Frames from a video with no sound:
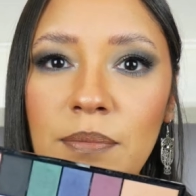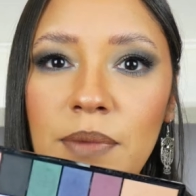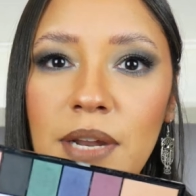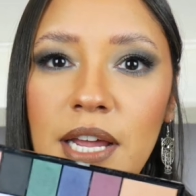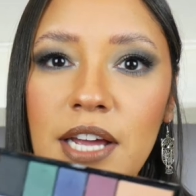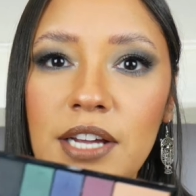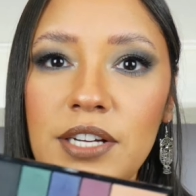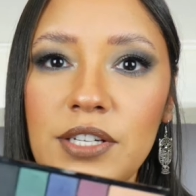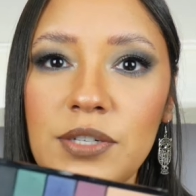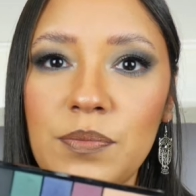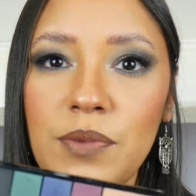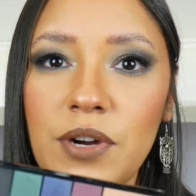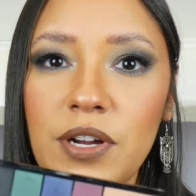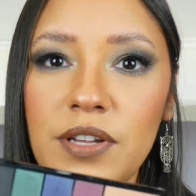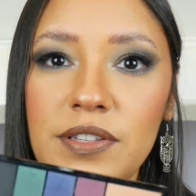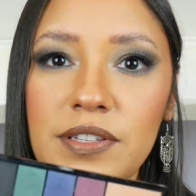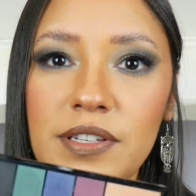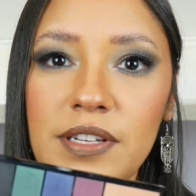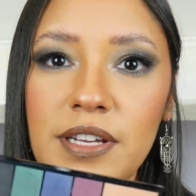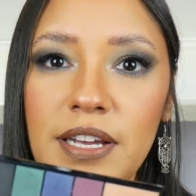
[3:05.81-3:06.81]
Blush,
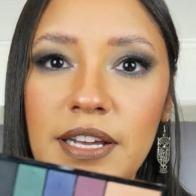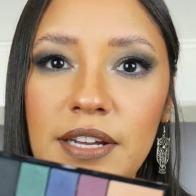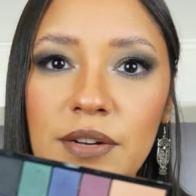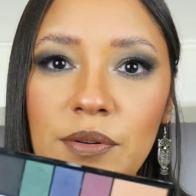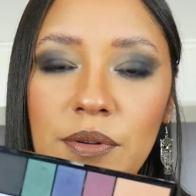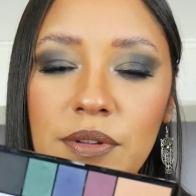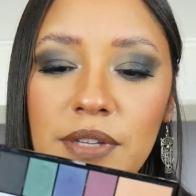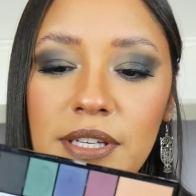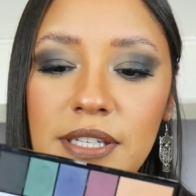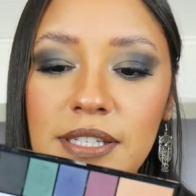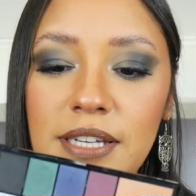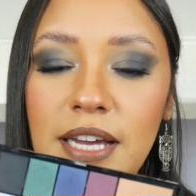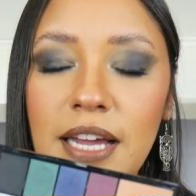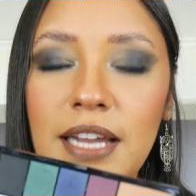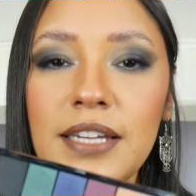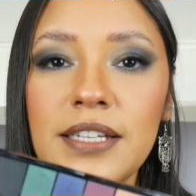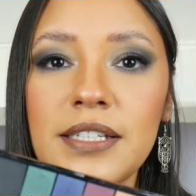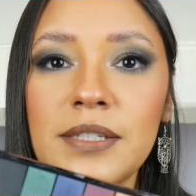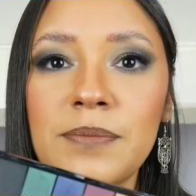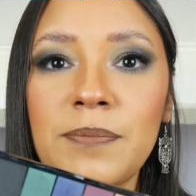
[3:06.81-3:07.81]
bronzer, and all these
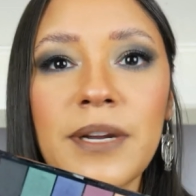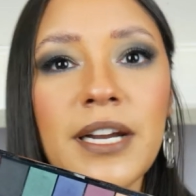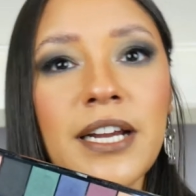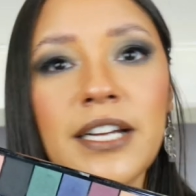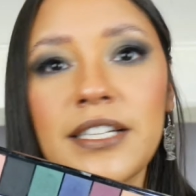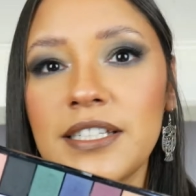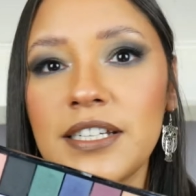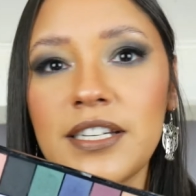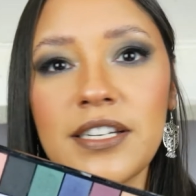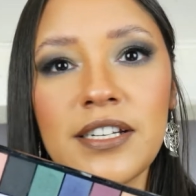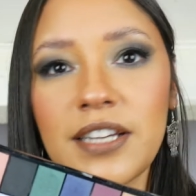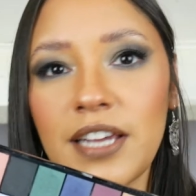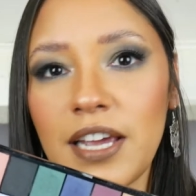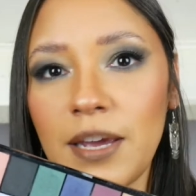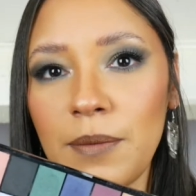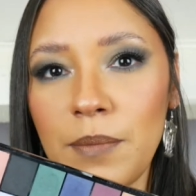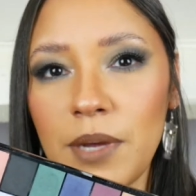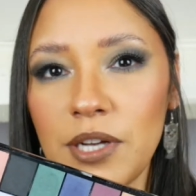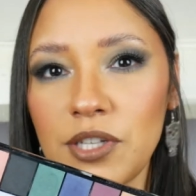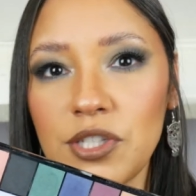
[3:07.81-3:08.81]
colors, but I didn't
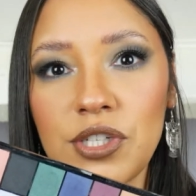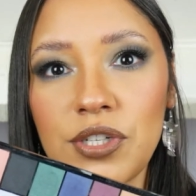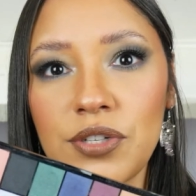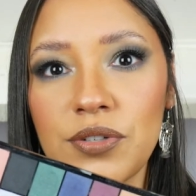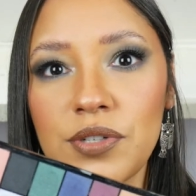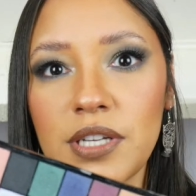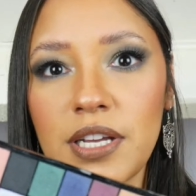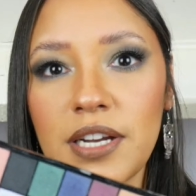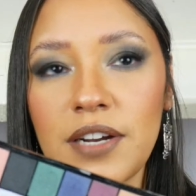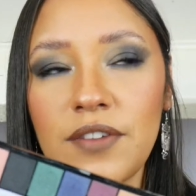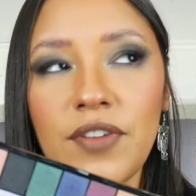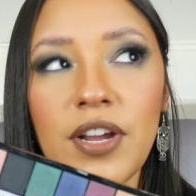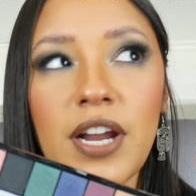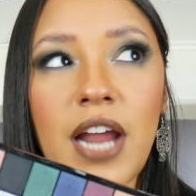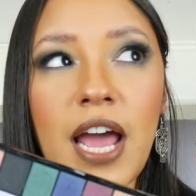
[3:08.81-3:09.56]
get much use out of it.